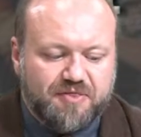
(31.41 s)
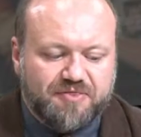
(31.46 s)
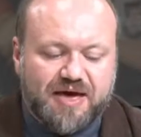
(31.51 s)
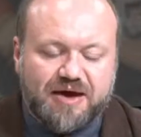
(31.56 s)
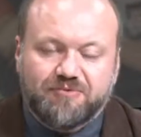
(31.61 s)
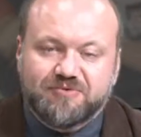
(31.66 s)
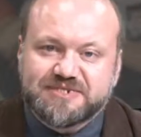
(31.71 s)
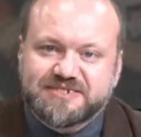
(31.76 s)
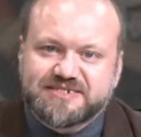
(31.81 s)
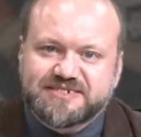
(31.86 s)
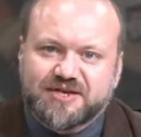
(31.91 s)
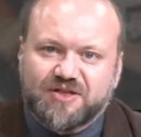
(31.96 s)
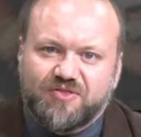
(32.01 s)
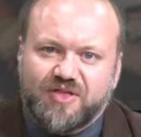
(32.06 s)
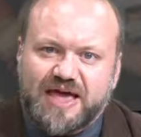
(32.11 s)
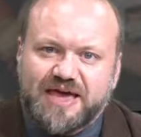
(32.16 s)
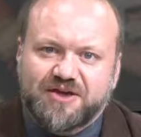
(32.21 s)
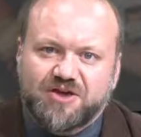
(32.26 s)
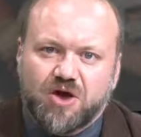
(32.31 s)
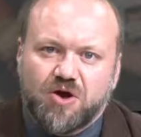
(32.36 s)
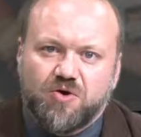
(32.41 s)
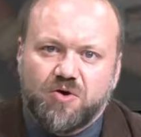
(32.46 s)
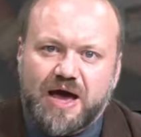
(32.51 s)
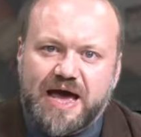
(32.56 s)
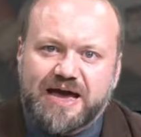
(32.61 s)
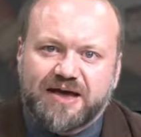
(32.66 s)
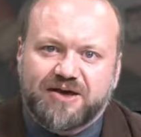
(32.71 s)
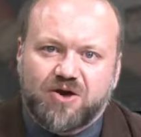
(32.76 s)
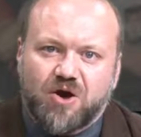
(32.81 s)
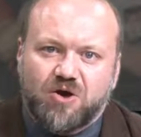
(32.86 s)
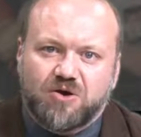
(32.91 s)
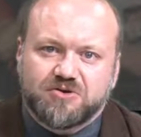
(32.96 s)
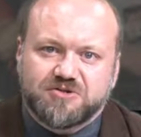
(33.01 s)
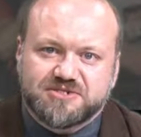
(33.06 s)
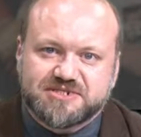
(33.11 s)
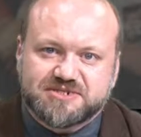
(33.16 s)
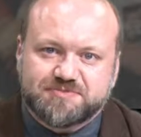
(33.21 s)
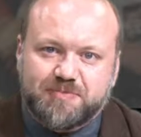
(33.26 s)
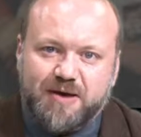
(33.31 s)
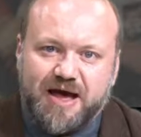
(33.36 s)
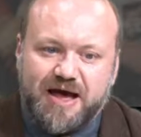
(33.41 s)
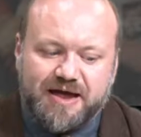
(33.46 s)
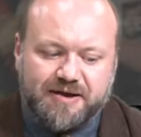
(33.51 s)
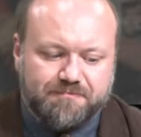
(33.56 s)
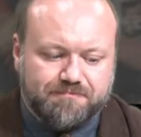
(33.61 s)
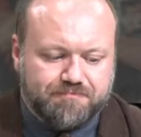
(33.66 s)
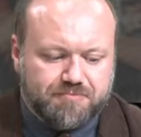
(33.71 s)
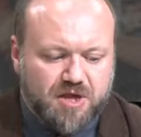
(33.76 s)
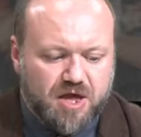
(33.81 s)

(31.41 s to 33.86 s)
That was Solanco at Garden Spot.